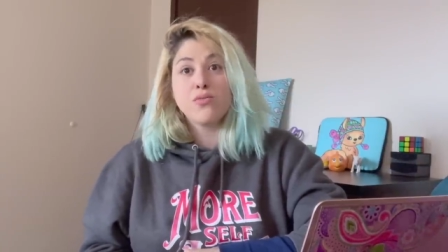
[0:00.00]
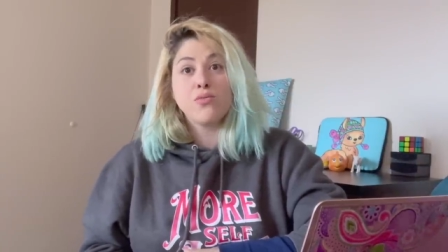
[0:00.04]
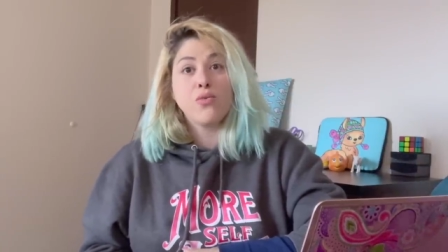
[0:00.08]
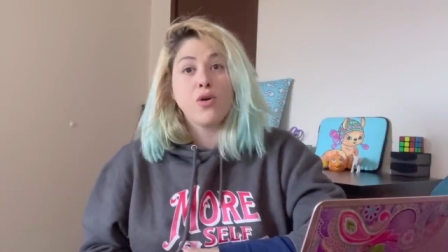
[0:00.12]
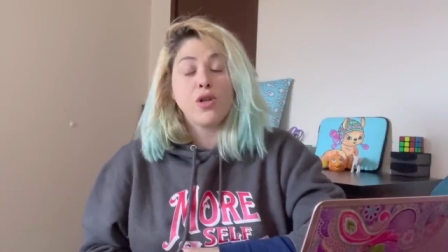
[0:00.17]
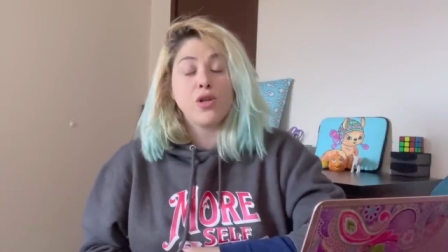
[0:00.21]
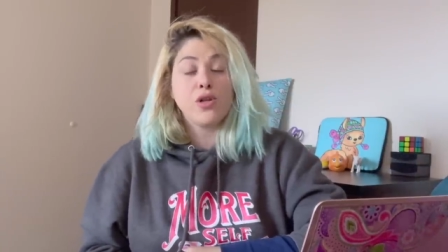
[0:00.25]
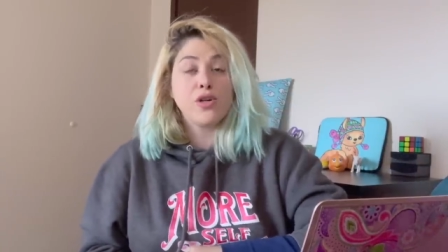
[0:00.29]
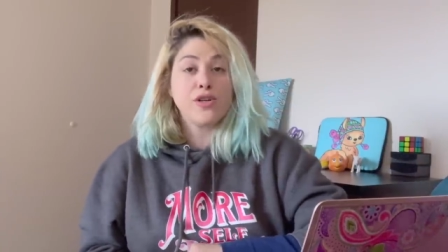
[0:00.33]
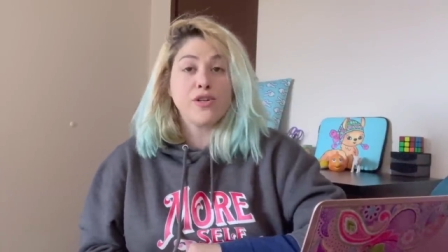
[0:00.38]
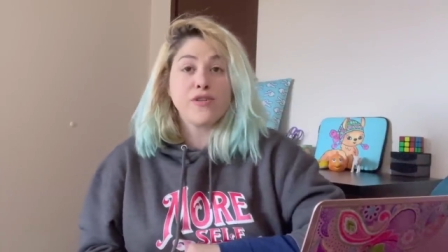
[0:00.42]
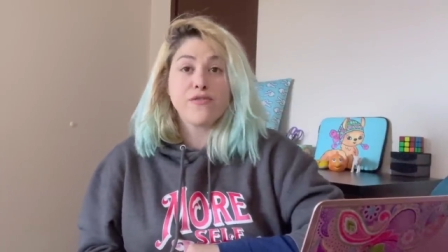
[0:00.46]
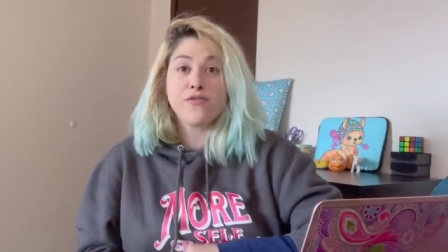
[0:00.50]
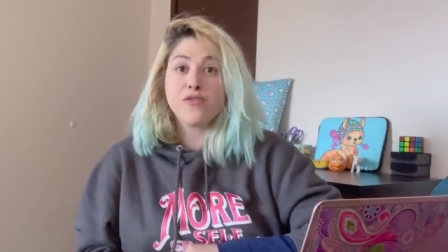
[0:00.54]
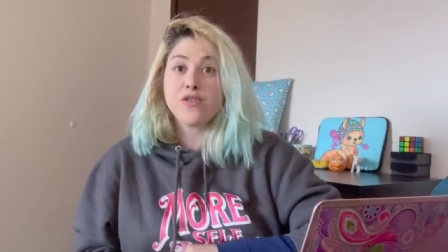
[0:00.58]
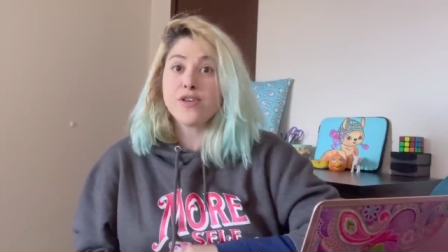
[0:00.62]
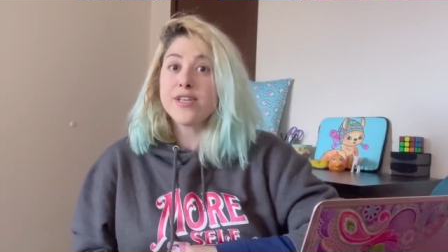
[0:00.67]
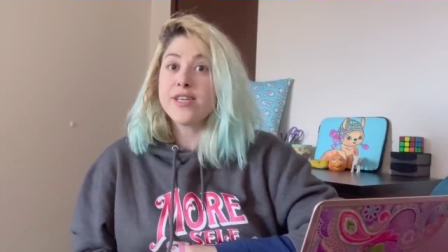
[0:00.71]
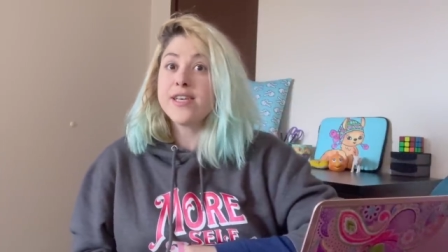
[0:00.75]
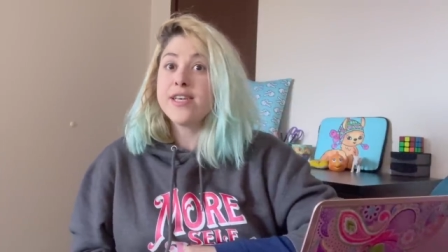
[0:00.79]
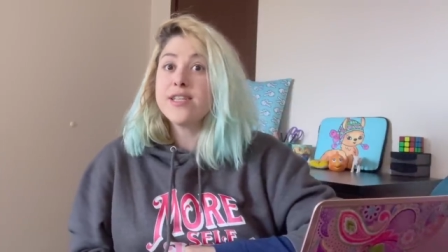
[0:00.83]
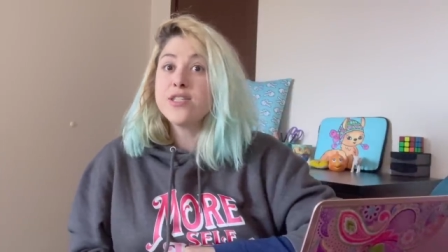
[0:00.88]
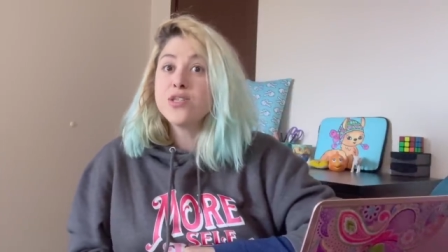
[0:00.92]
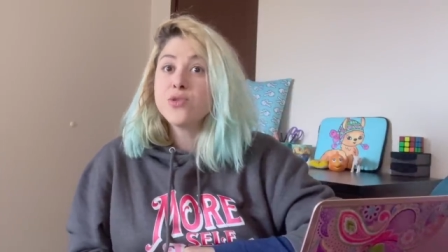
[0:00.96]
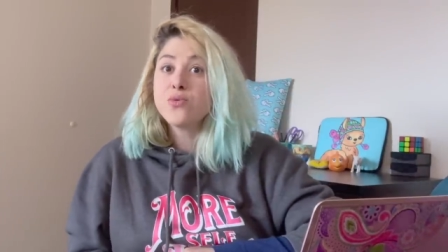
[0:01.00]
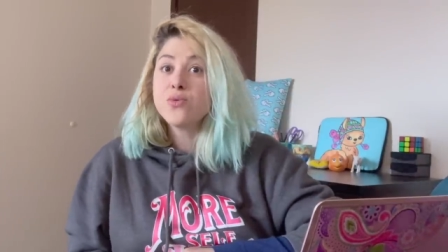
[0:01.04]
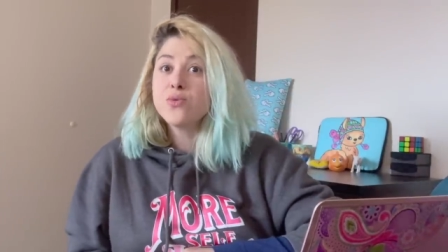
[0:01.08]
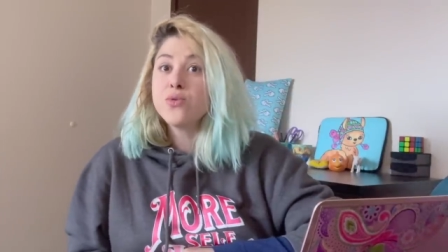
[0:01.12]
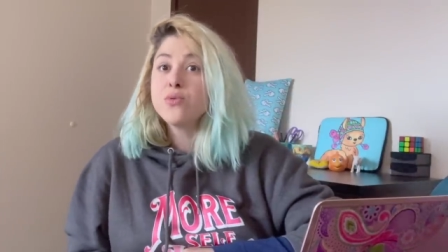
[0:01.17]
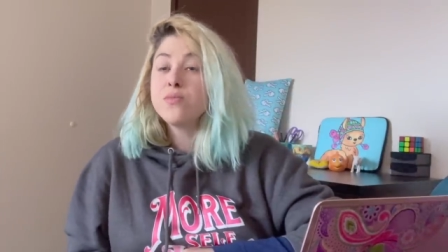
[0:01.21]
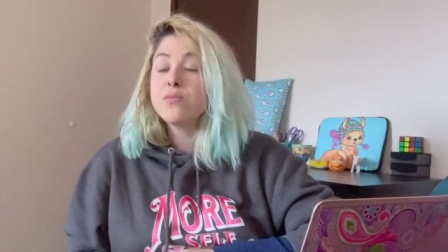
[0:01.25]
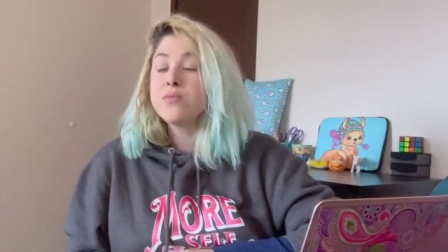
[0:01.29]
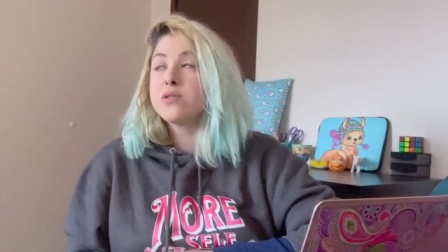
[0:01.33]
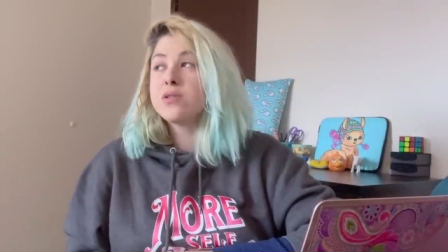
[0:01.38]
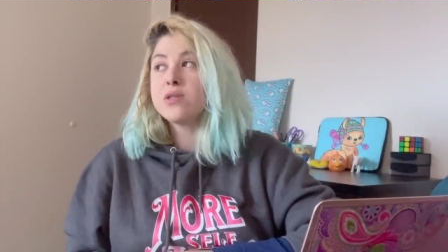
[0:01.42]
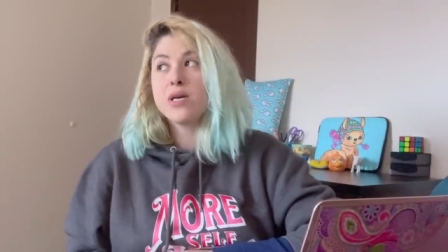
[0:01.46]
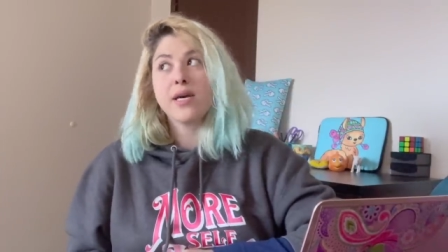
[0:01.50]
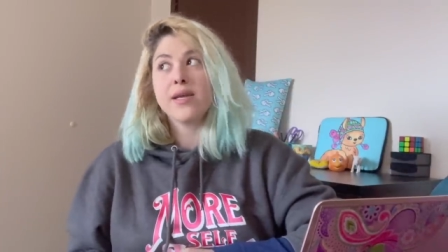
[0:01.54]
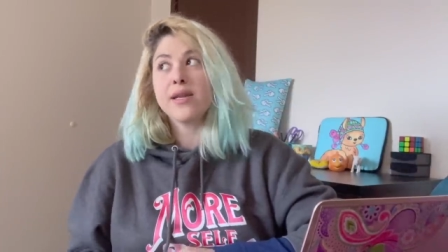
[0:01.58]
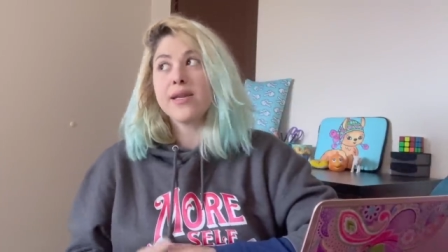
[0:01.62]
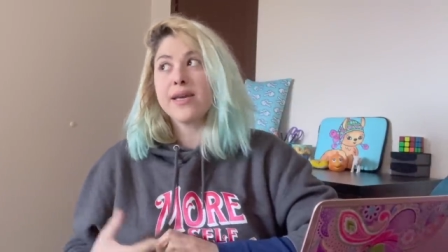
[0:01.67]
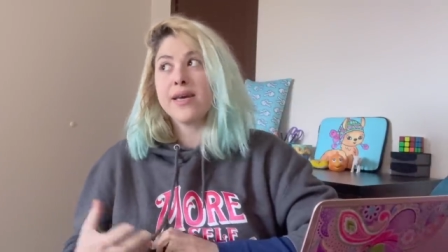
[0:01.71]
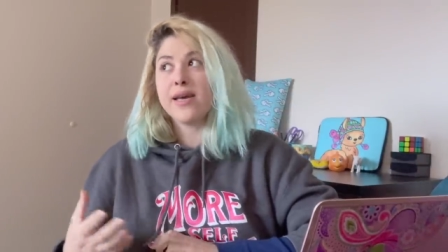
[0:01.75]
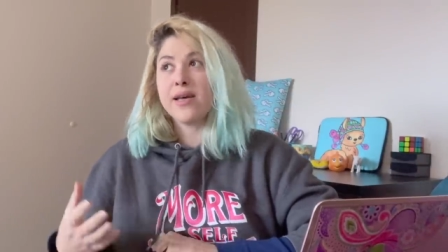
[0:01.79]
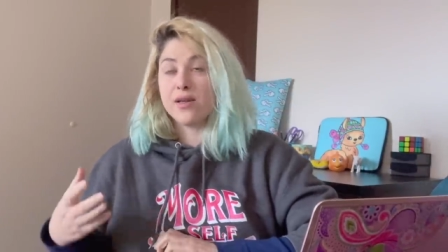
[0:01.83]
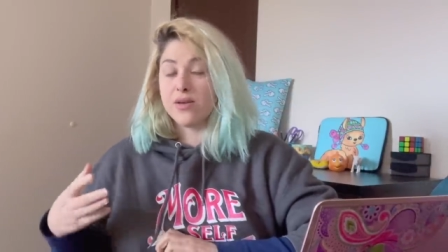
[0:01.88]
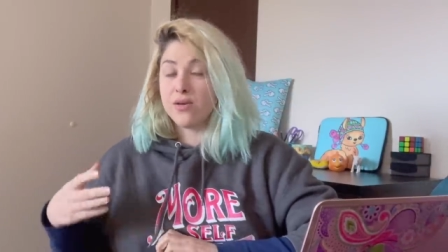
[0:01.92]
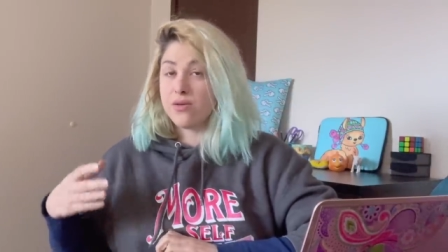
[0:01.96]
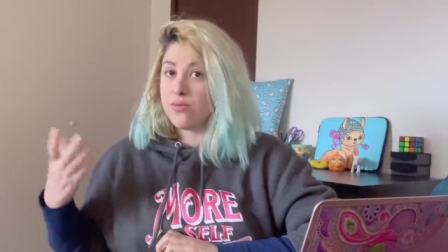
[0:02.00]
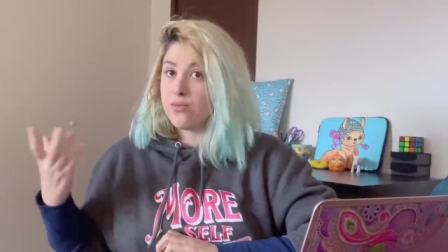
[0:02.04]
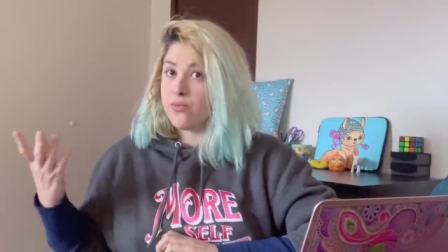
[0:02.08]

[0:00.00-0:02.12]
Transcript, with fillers: wall art for kids' rooms, and again,